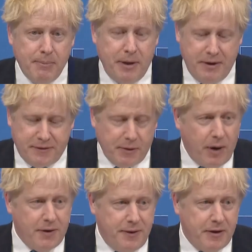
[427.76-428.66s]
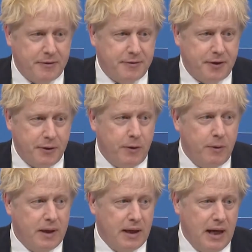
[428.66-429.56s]
But it's the right thing to
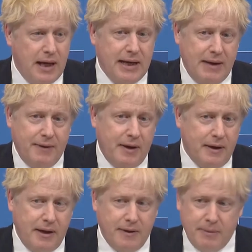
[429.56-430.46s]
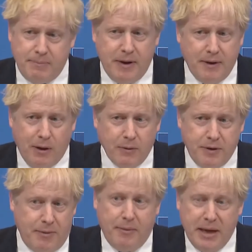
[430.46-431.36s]
do uh, in, the, in, the, in the long
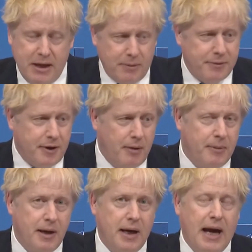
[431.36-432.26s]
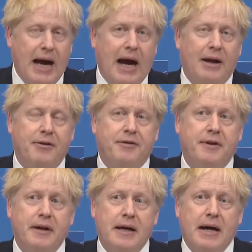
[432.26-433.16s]
term, in the medium term. And
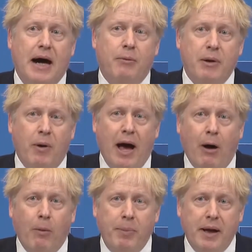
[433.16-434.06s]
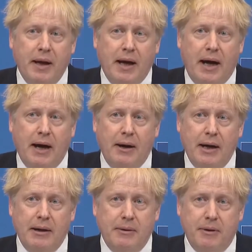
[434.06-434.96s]
uh, we will help. Uh,
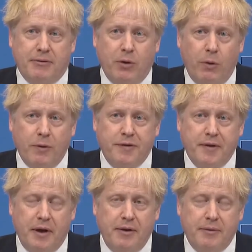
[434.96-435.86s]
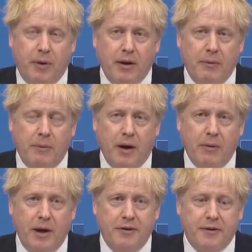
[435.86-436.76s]
of course, and one of, the, one of
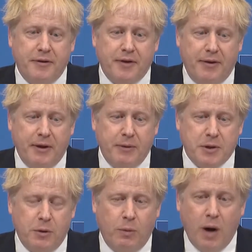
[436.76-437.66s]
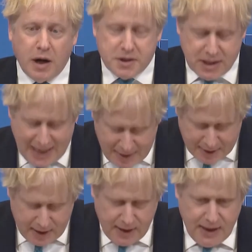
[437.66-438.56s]
the ways that I think we should all work
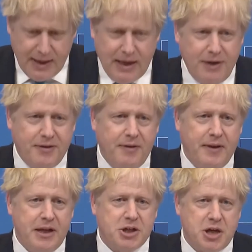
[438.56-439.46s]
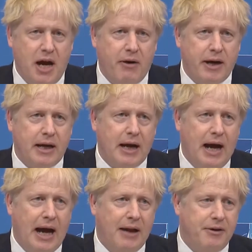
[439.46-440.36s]
together is in the sharing
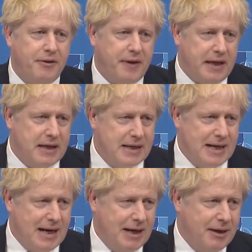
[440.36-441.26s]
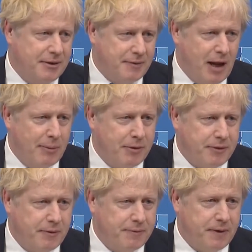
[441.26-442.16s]
and the uh, development
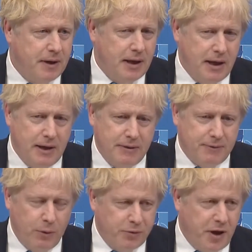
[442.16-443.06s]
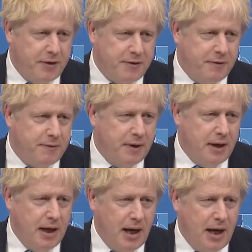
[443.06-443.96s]
of, of alternative
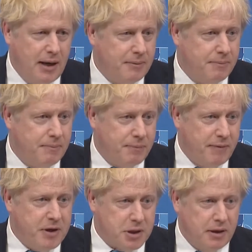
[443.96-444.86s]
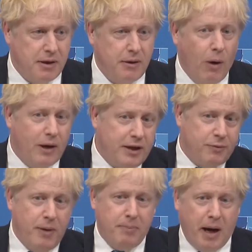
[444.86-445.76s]
uh, provision, not
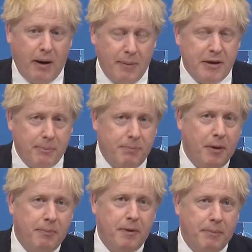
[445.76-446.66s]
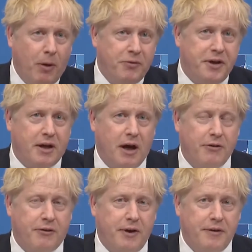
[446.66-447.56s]
least wind power. I mean, the, the, the Baltic
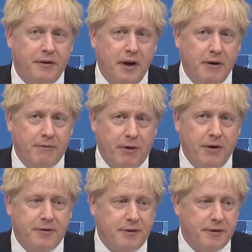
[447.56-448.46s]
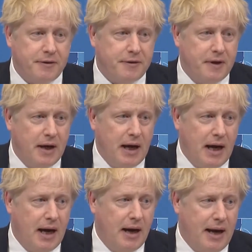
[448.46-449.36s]
countries, for instance,
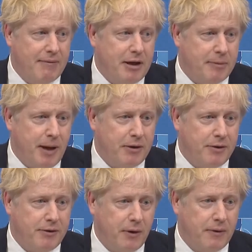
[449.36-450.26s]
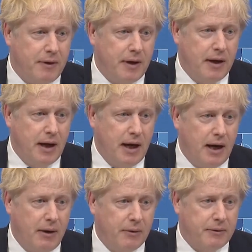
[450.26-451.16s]
are heavily dependent on,
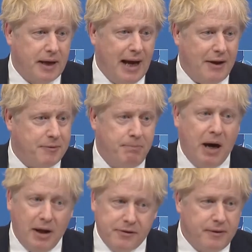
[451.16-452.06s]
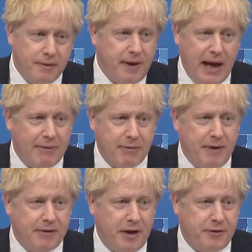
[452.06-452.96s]
uh, on gas, but they have a
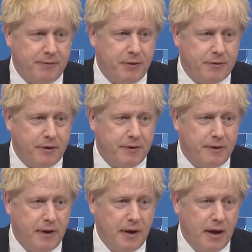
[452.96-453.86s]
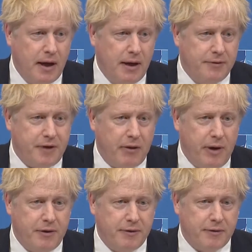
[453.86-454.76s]
fantastic future as, as
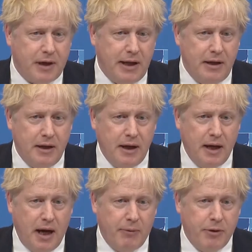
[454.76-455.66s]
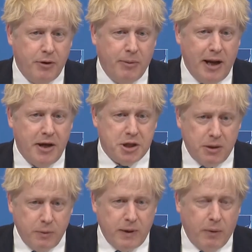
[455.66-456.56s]
generators of clean uh, renewable energy.
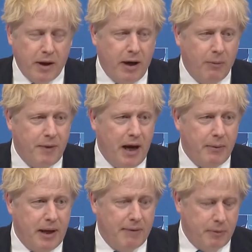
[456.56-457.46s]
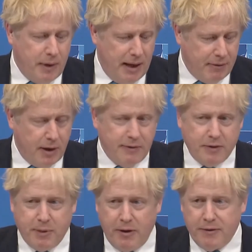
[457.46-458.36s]
We want to help that. We have, we have a lot of
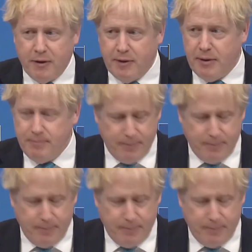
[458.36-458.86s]
experience of it.